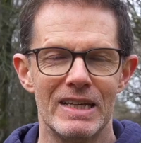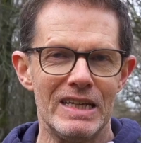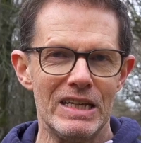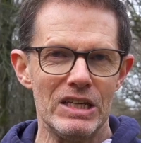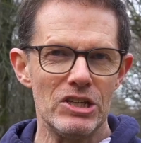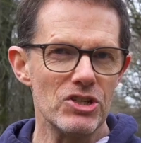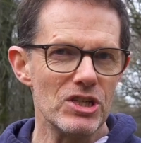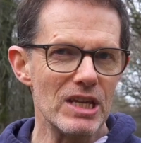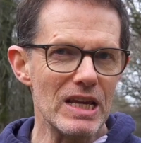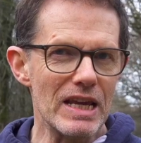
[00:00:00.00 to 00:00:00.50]

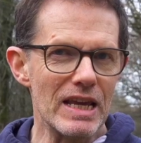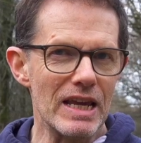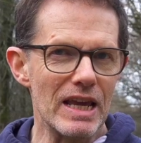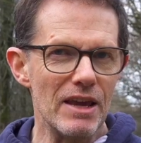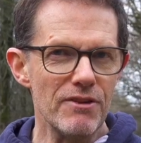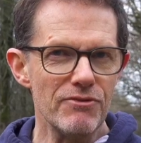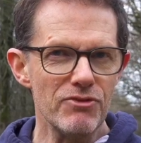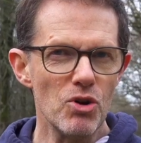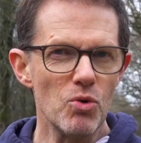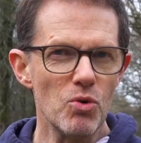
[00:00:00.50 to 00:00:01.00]
You see,
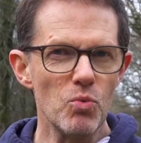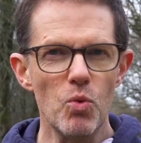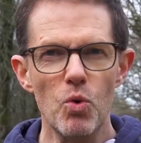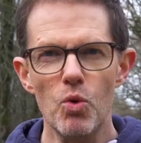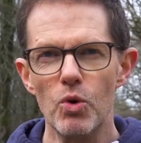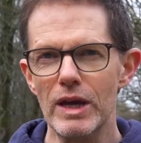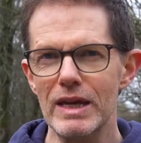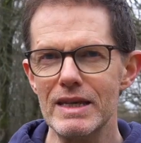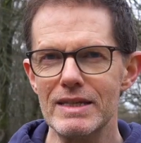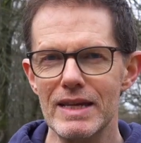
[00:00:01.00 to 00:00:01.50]
if your
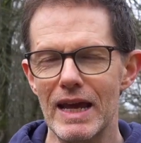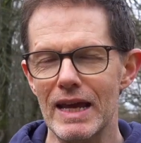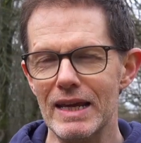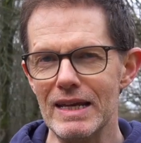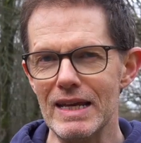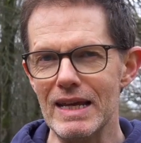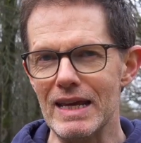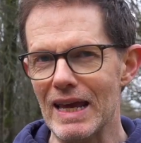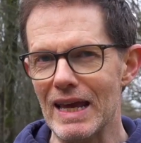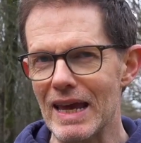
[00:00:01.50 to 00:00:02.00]
walking
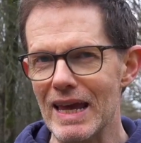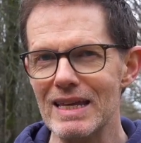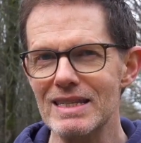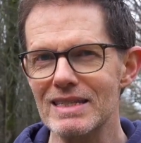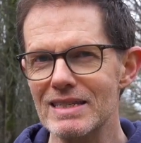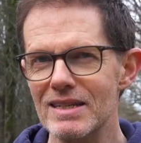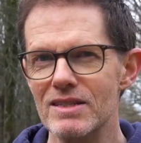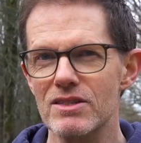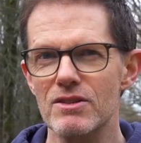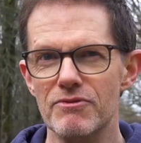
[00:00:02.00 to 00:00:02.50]
technique
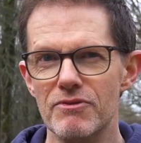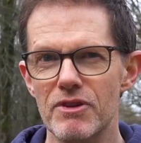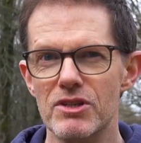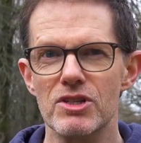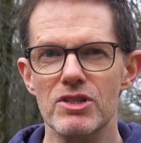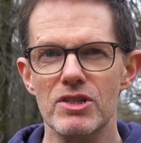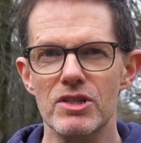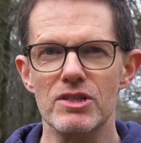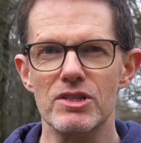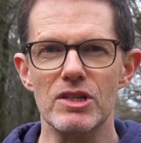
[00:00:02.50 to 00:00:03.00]
isn't as
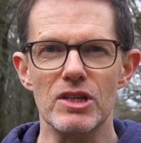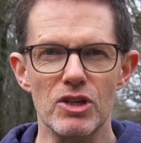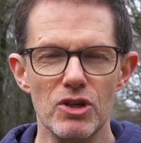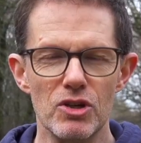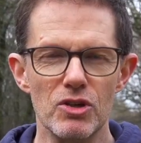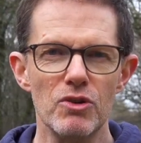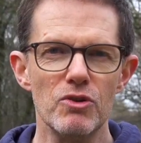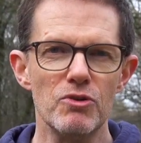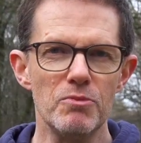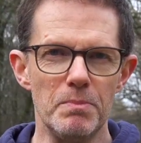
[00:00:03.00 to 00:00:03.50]
efficient as it
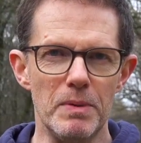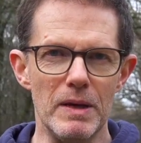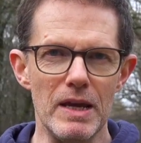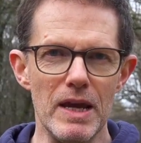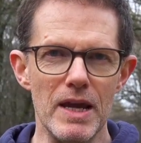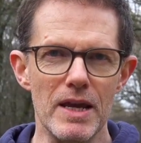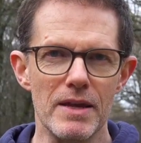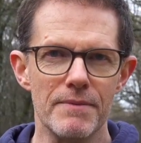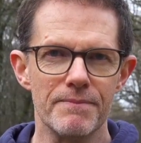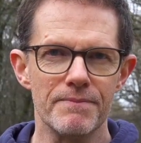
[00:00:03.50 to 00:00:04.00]
could
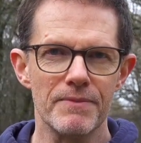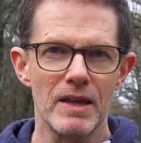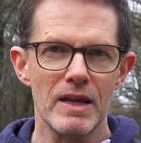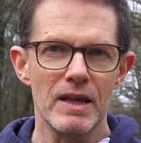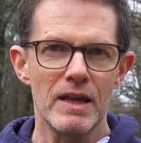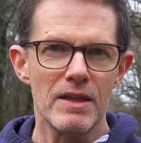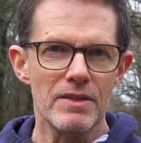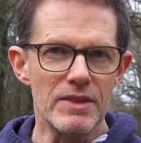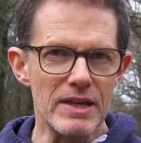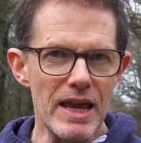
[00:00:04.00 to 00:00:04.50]
be,
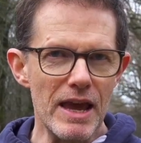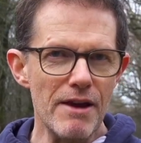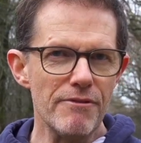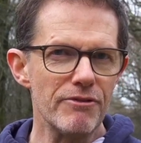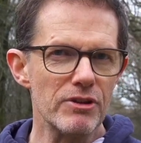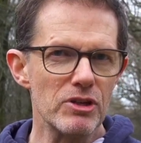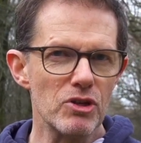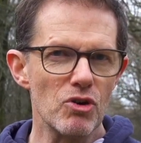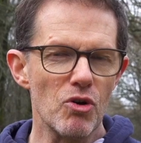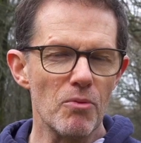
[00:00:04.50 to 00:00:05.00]
the
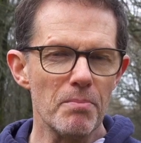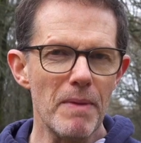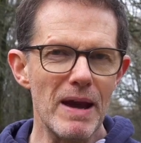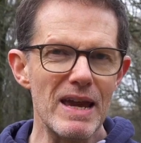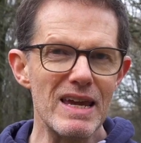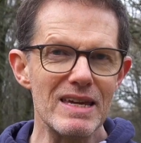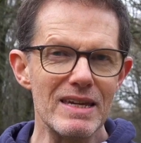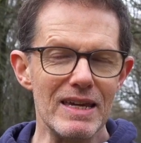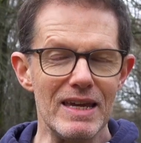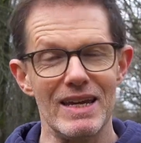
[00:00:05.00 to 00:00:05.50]
effort you're
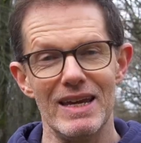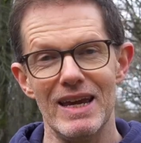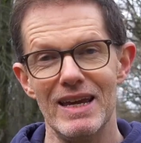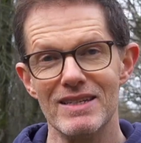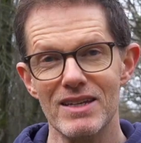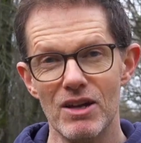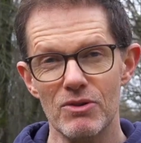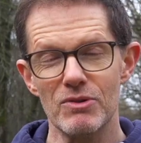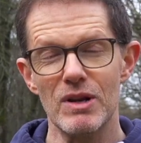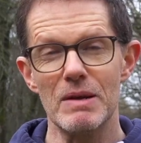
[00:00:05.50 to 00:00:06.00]
making
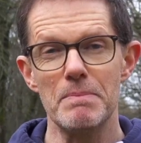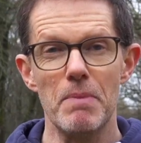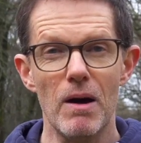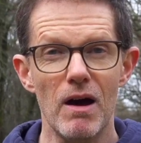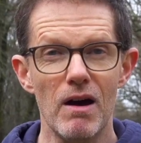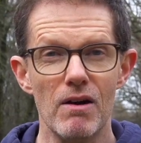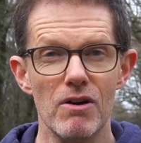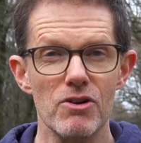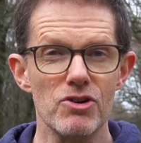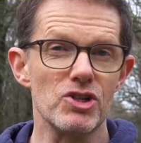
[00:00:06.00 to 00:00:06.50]
is only
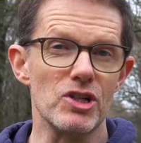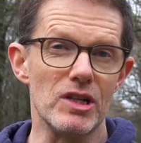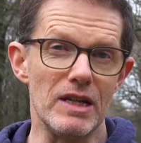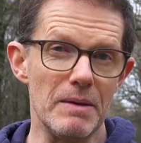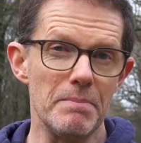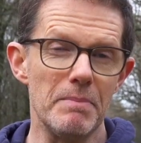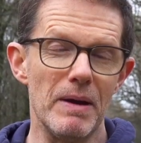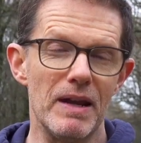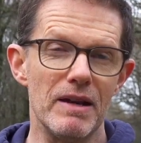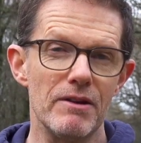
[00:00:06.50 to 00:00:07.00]

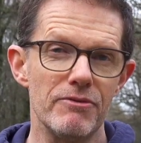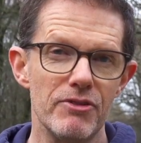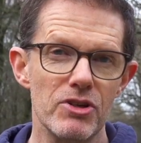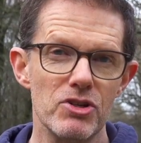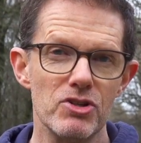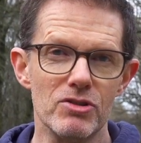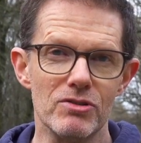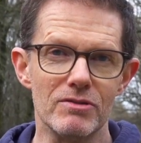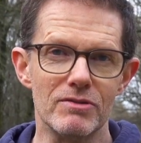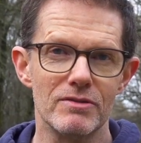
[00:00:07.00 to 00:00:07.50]
partially
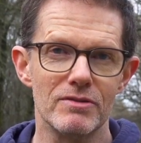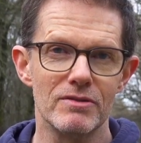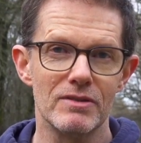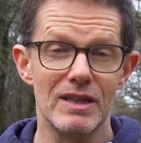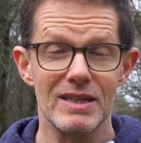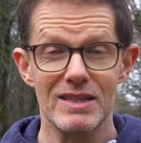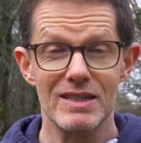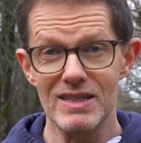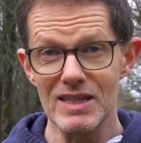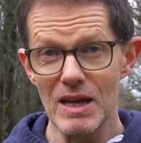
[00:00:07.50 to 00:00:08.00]
beneficial.
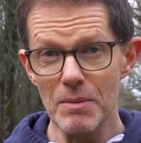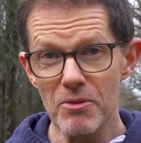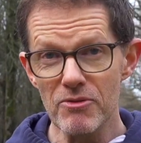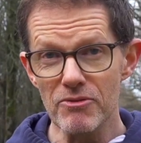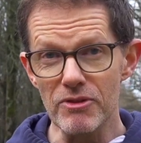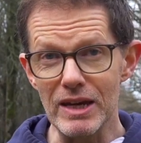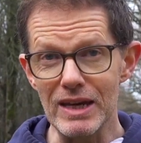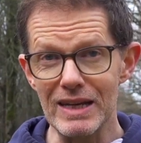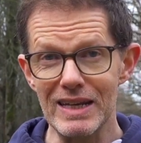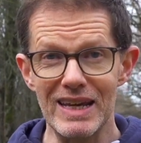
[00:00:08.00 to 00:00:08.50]
Some of
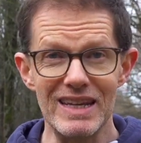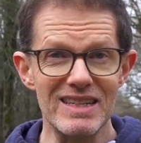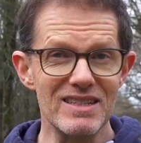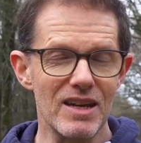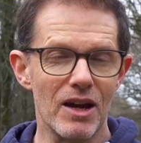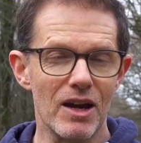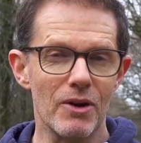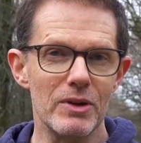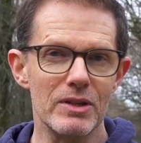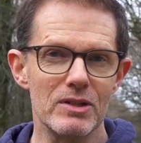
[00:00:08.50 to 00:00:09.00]
it is
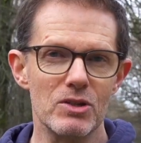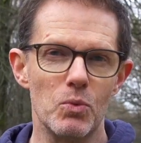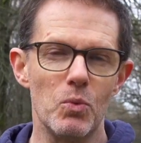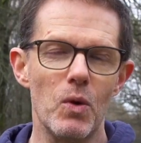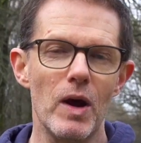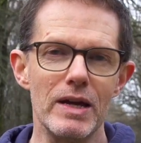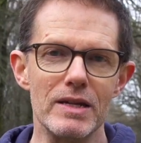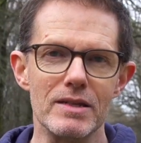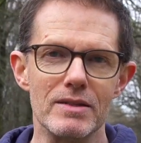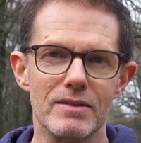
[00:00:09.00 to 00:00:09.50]
going to
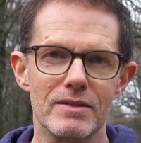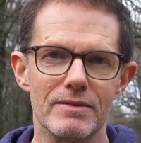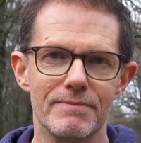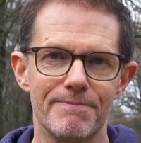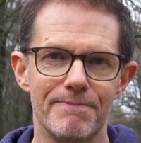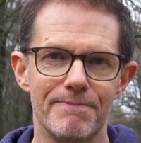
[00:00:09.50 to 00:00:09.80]
waste.